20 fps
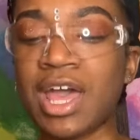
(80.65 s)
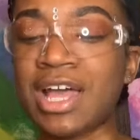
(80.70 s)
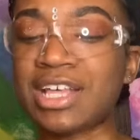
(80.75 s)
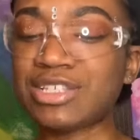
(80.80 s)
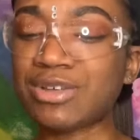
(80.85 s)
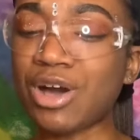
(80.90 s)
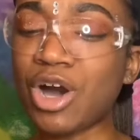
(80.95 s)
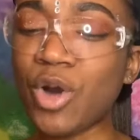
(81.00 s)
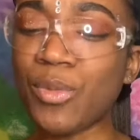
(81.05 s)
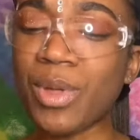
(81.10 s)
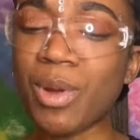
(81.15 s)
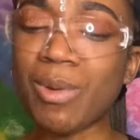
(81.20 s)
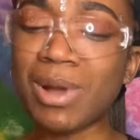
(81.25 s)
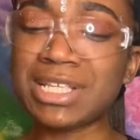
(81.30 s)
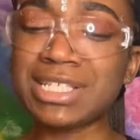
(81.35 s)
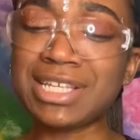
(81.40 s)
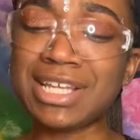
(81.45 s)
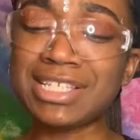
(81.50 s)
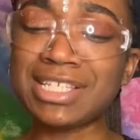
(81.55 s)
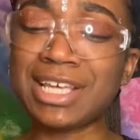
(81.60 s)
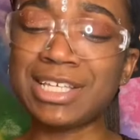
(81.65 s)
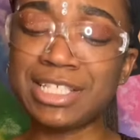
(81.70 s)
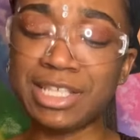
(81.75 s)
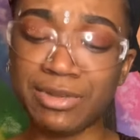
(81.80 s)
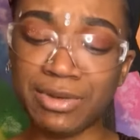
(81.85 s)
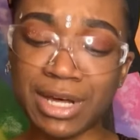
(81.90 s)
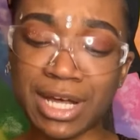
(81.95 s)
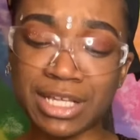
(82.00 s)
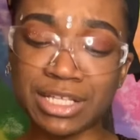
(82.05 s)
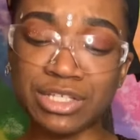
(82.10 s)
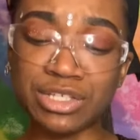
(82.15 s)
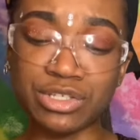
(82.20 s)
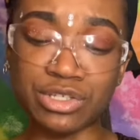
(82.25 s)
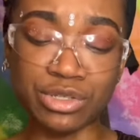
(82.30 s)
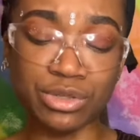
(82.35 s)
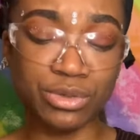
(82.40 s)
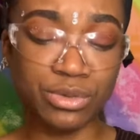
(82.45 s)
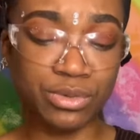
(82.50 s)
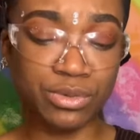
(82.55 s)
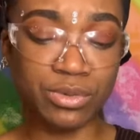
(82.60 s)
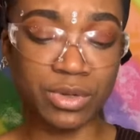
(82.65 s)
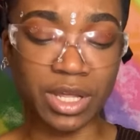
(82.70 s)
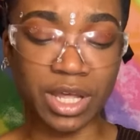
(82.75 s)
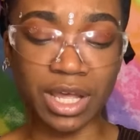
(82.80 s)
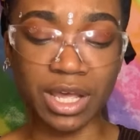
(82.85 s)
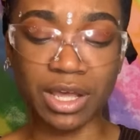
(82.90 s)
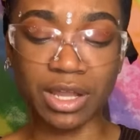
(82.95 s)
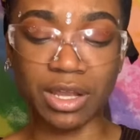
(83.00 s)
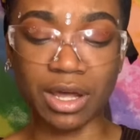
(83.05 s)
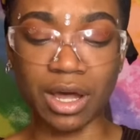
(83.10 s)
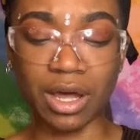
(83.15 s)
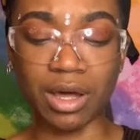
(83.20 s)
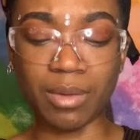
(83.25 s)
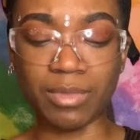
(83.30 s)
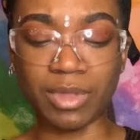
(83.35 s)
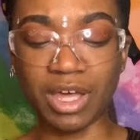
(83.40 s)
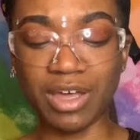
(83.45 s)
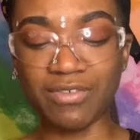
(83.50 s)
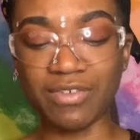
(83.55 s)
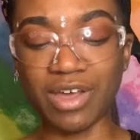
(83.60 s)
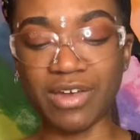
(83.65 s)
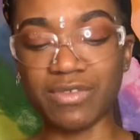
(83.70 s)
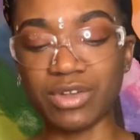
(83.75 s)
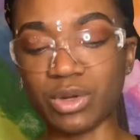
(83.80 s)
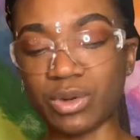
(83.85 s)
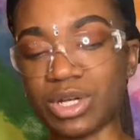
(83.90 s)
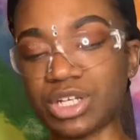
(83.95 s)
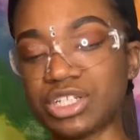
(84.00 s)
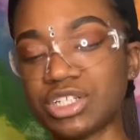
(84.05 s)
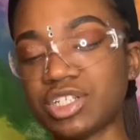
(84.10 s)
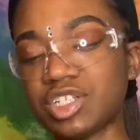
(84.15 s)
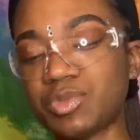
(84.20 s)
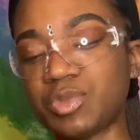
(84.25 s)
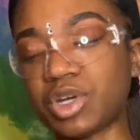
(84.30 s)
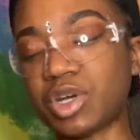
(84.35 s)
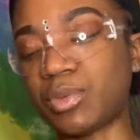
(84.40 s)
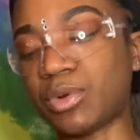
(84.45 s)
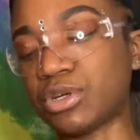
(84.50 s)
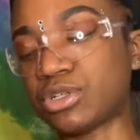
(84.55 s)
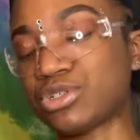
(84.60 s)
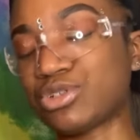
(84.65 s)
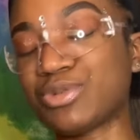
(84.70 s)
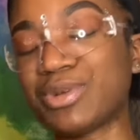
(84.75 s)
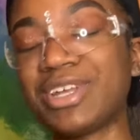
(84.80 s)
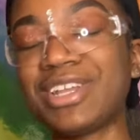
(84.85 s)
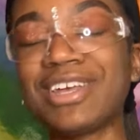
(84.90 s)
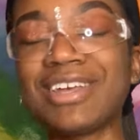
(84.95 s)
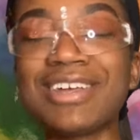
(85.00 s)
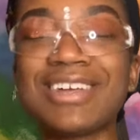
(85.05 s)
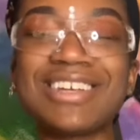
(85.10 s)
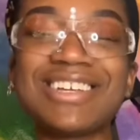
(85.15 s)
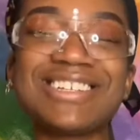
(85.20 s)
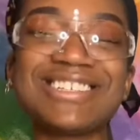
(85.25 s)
So I hope that resonates. I see you guys soon. And um, yeah, if you have any questions, for personal reading.